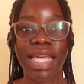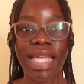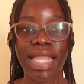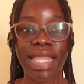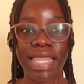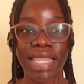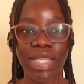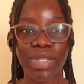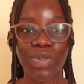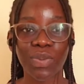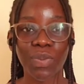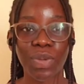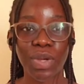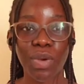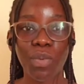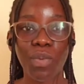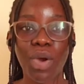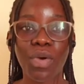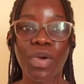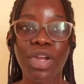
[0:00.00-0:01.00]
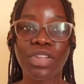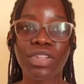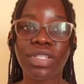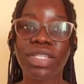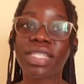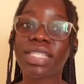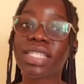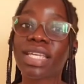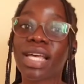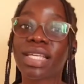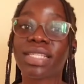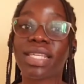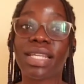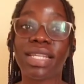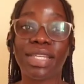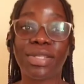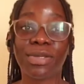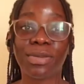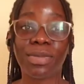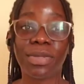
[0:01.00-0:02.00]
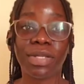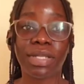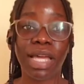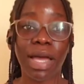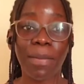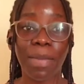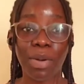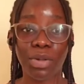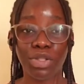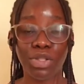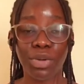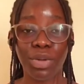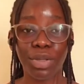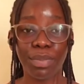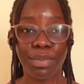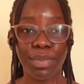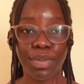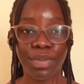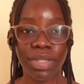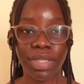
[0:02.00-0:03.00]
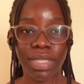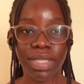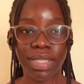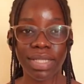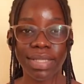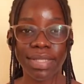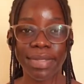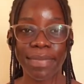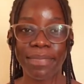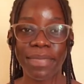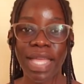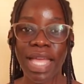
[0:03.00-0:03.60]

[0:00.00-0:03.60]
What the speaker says: This week we're going to discuss a little bit about your immune system.